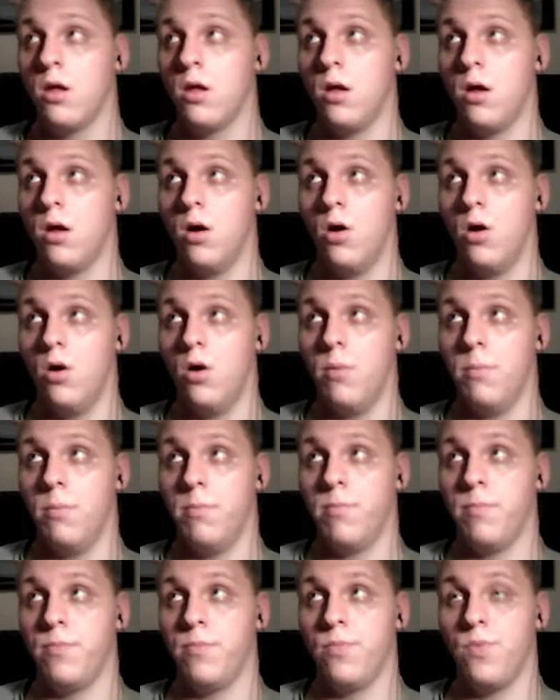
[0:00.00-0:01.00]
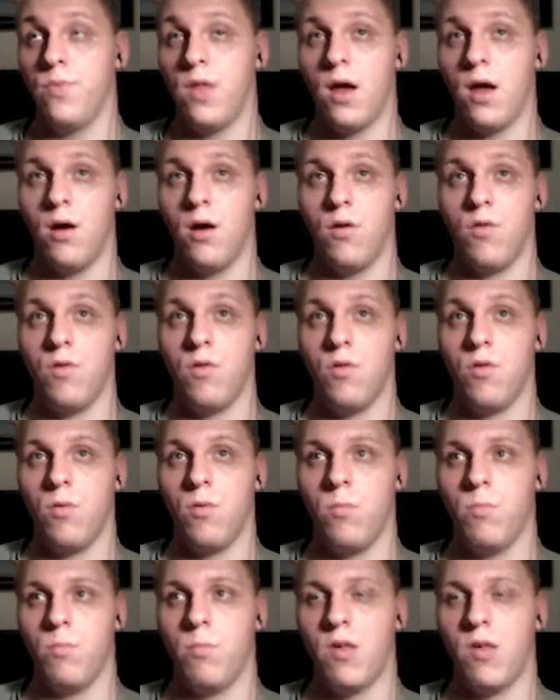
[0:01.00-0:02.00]
They're
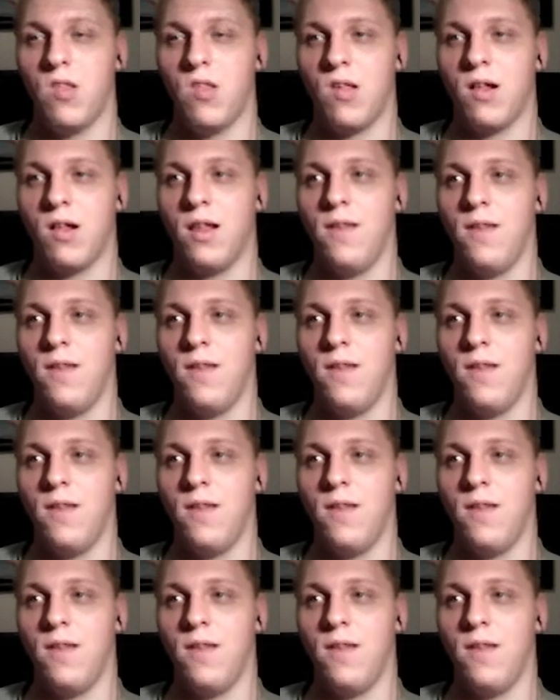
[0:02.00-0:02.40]
basically